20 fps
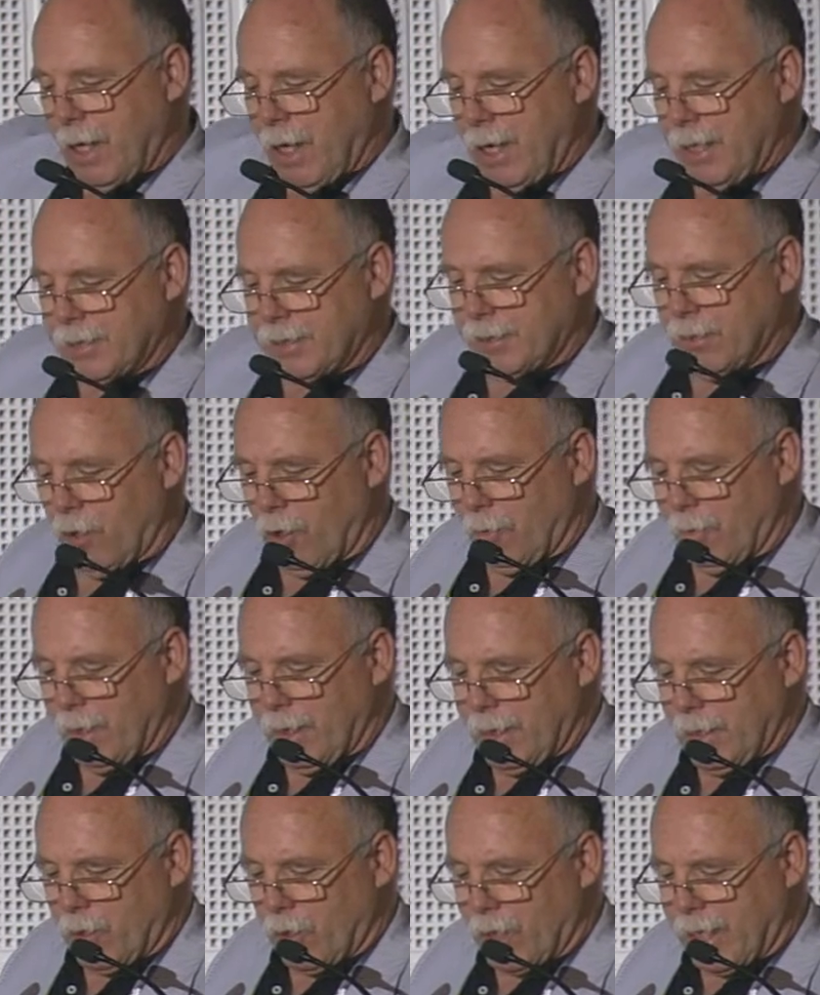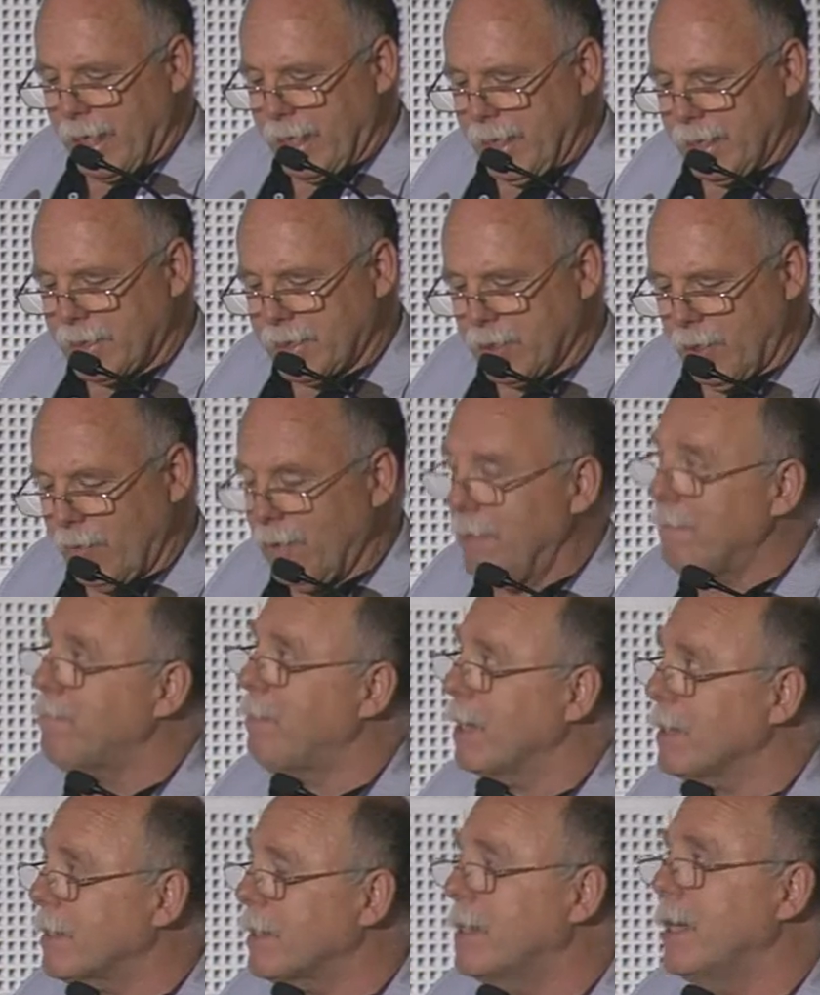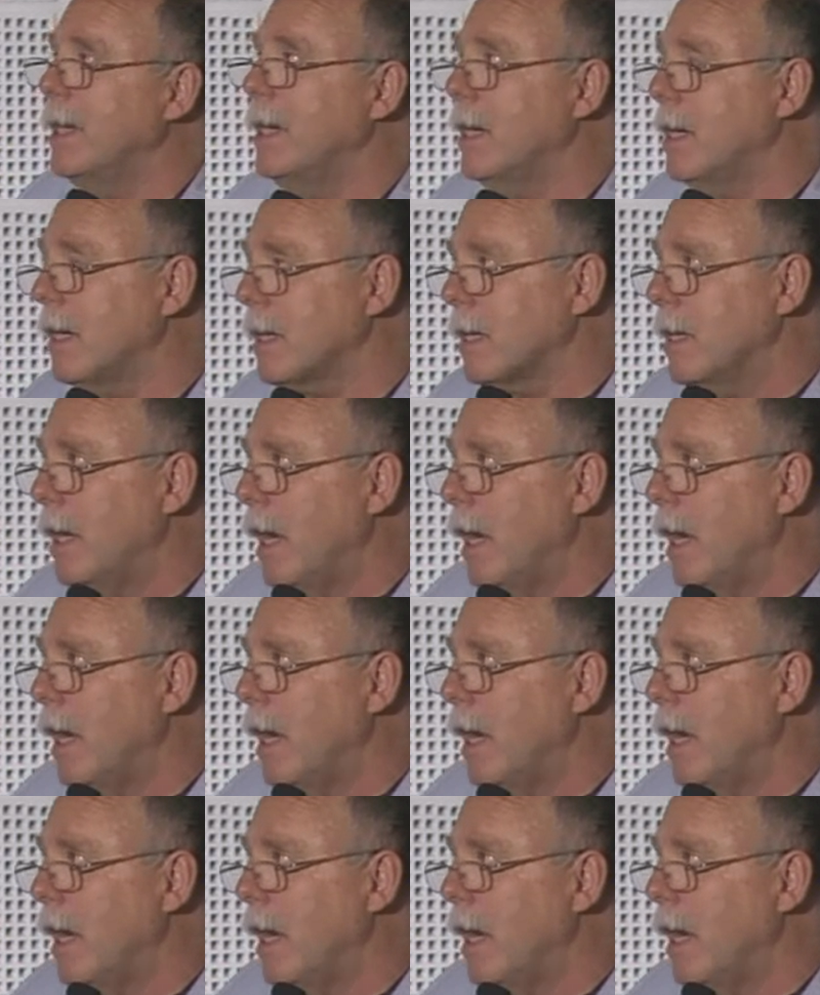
as normally in organic solvent, but they are